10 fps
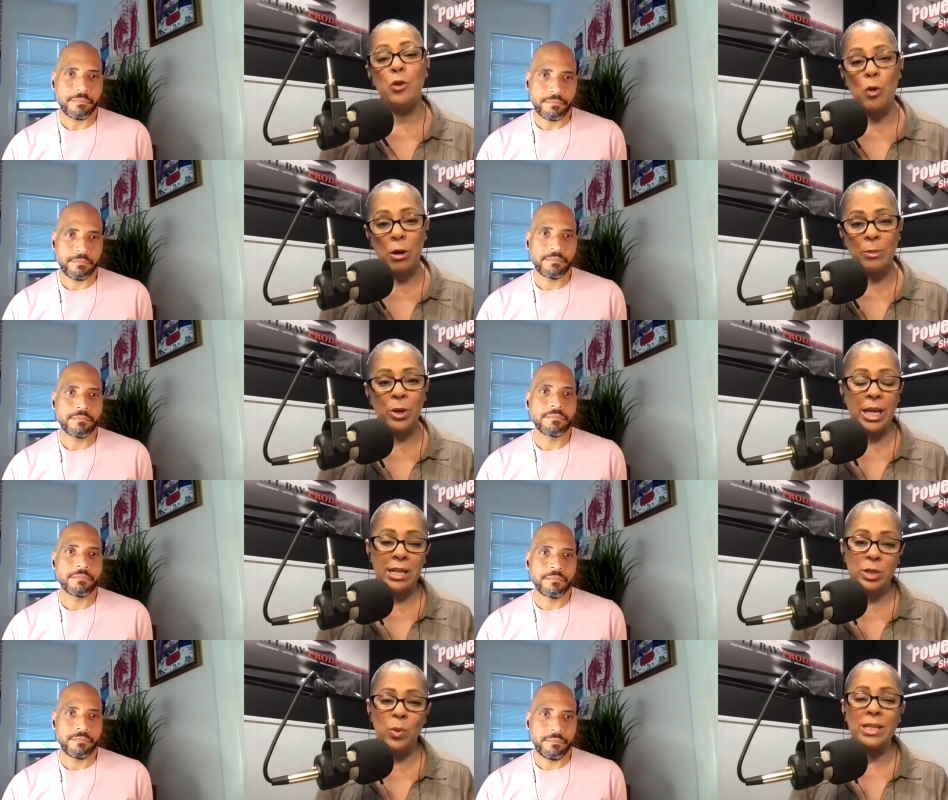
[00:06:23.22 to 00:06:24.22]
Speaker 1: normal
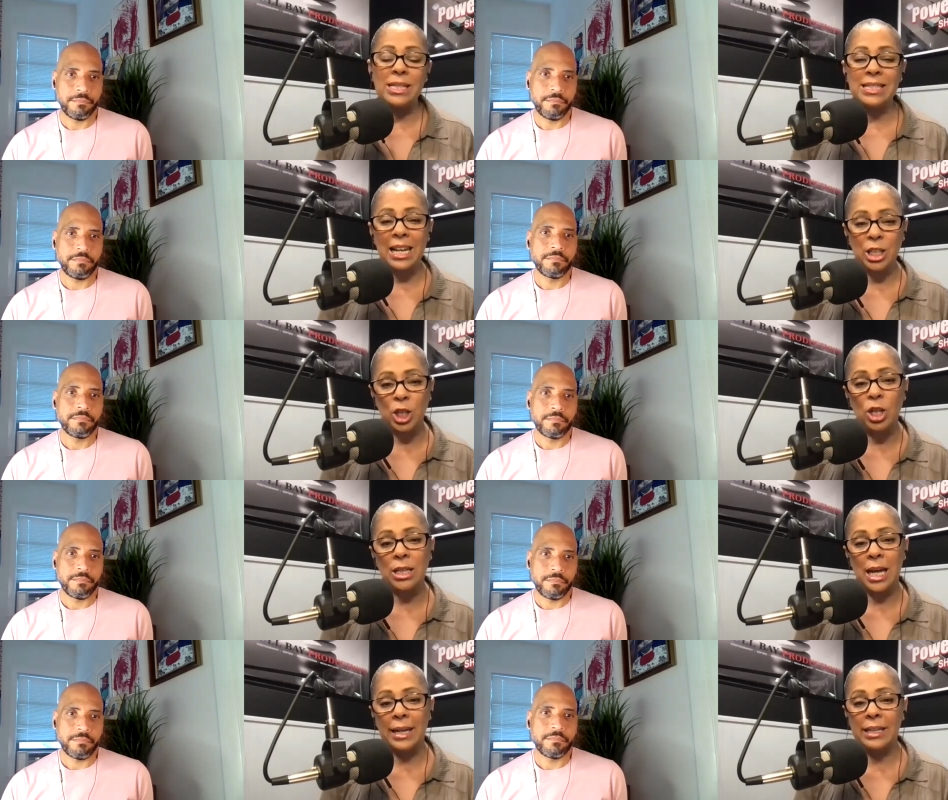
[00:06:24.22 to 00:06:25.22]
is. What does that
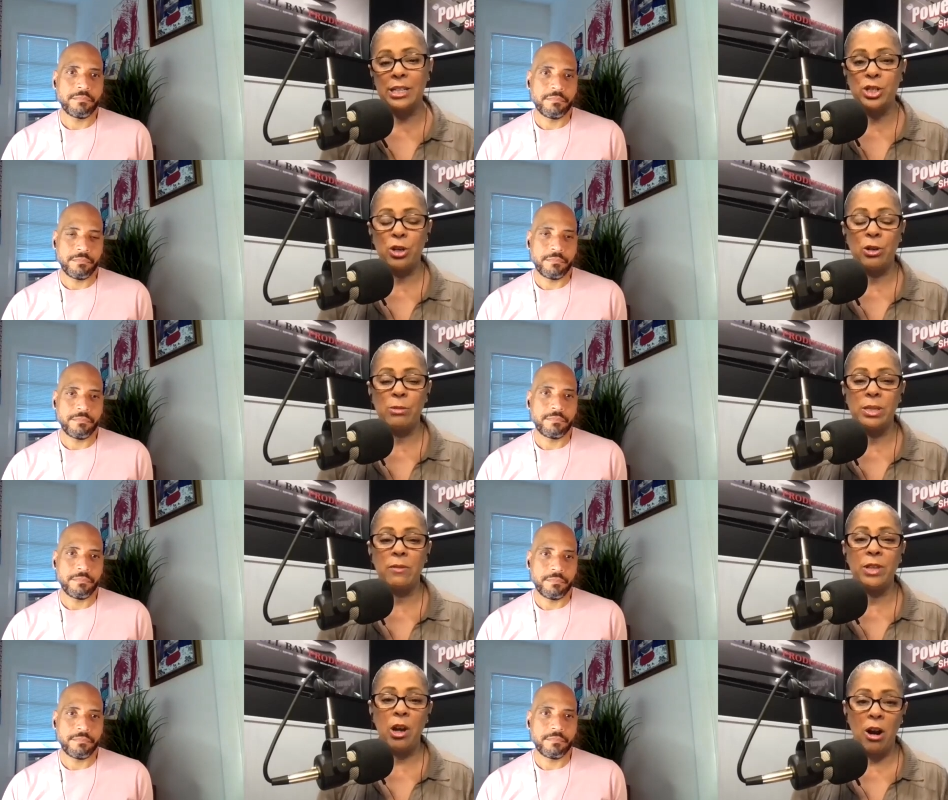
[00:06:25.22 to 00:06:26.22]
look like in terms
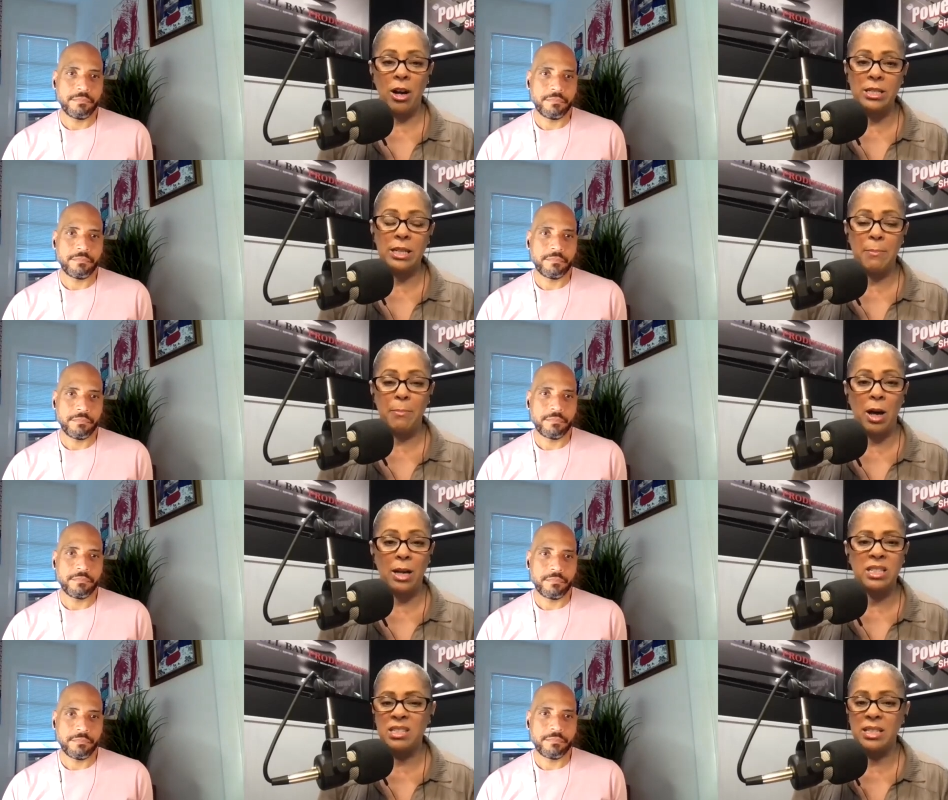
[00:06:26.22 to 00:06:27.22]
of the arts in
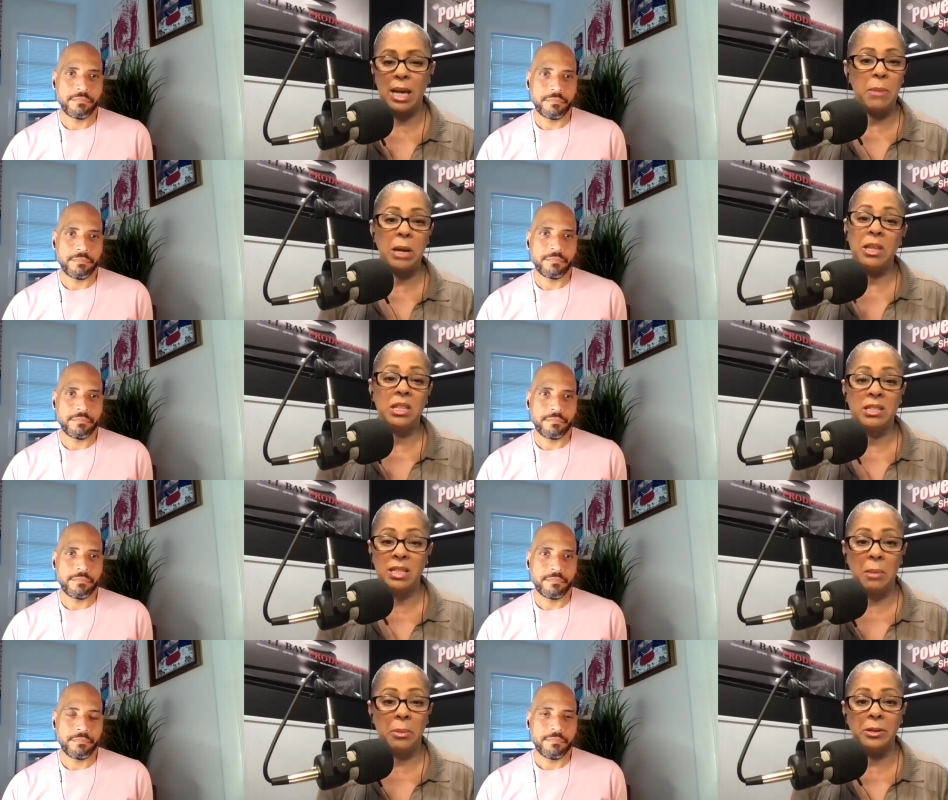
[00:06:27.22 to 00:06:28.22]
Boston, say maybe this
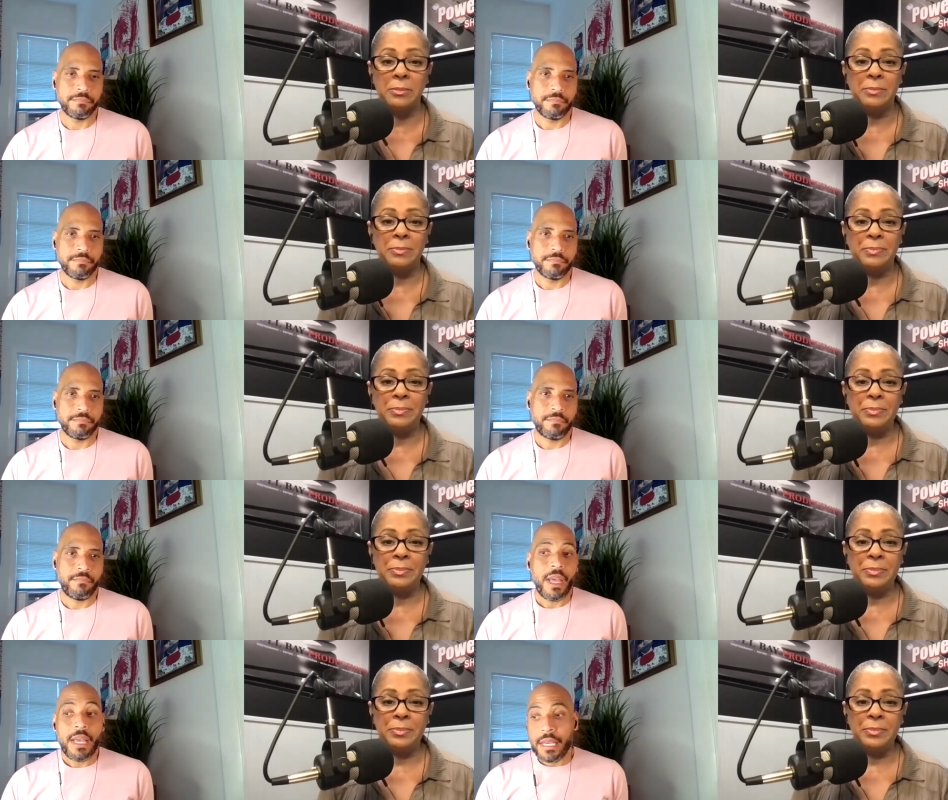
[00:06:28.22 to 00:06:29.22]
summer?
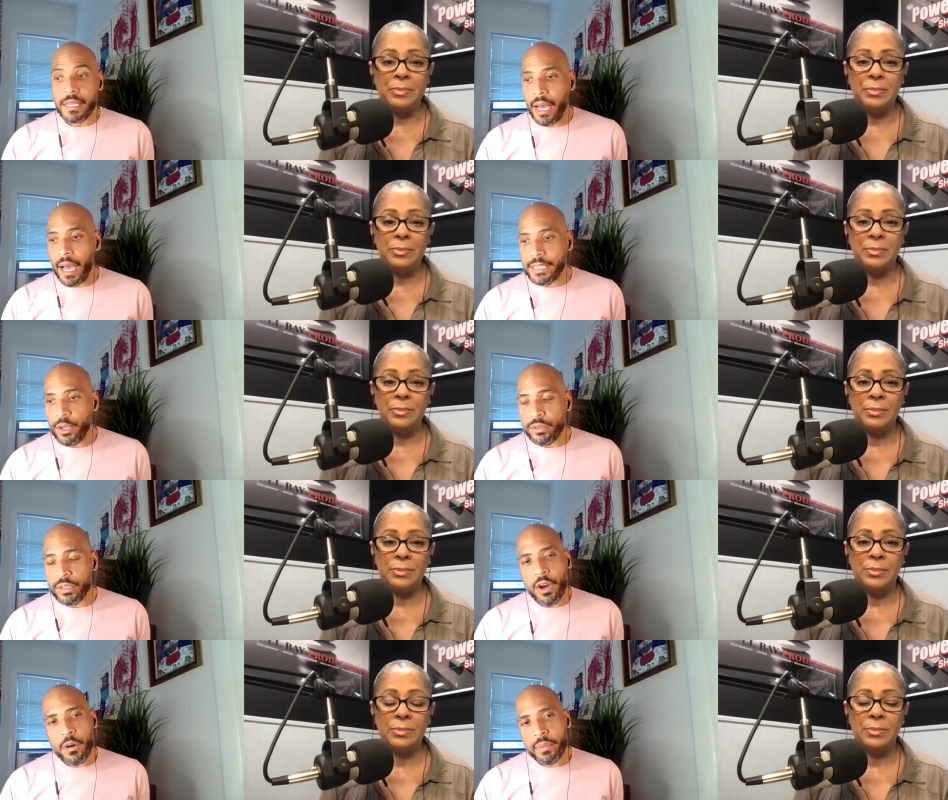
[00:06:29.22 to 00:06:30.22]
Speaker 2: Yeah, I don't
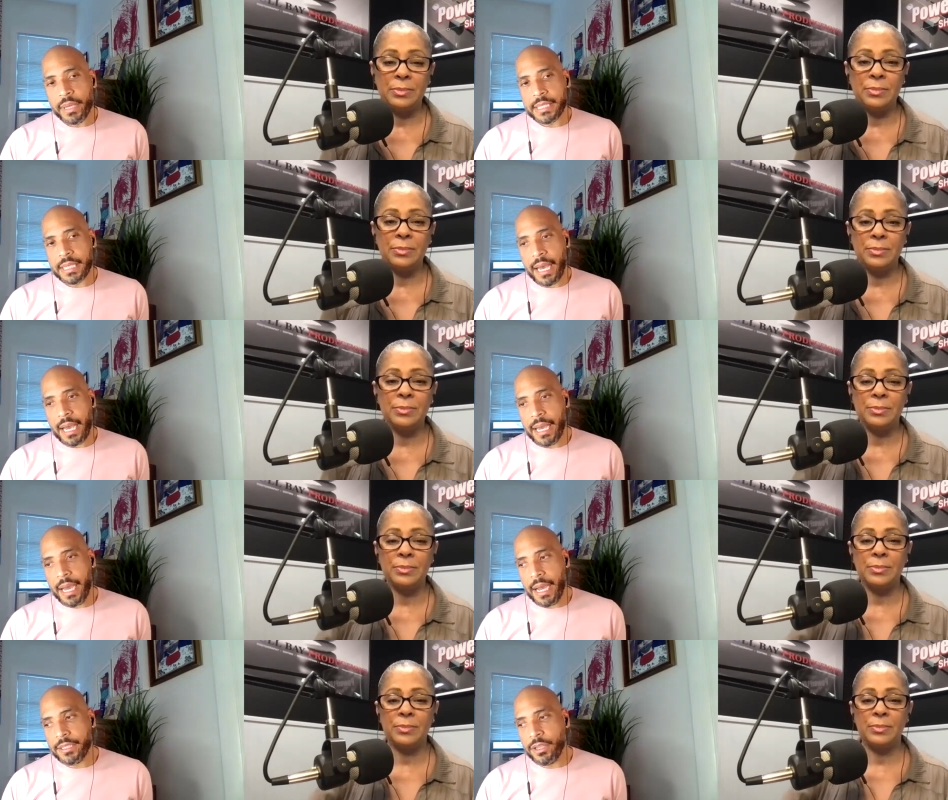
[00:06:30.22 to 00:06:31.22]
know because I,
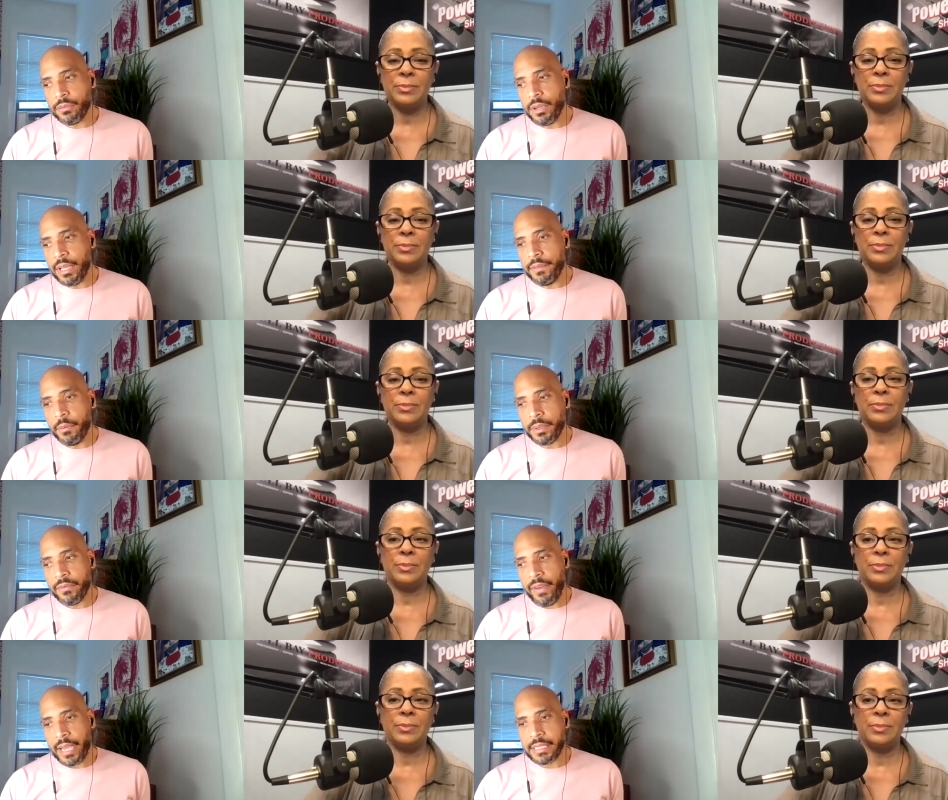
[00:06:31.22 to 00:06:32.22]
I don't know, even with the
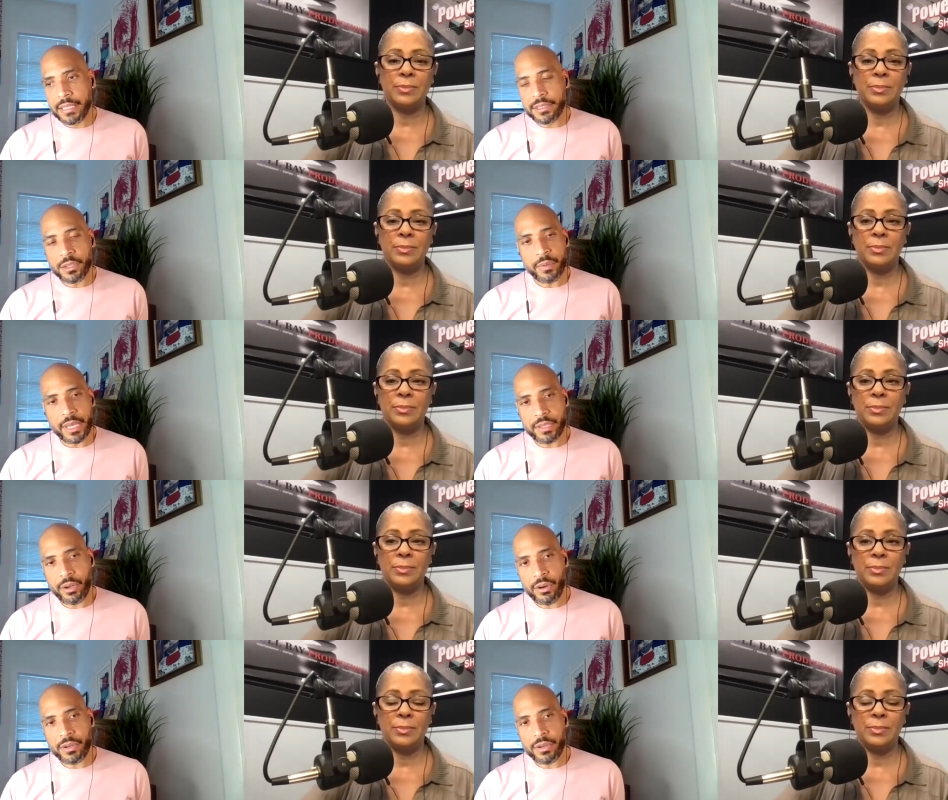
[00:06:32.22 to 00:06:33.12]
vaccine, until we get herd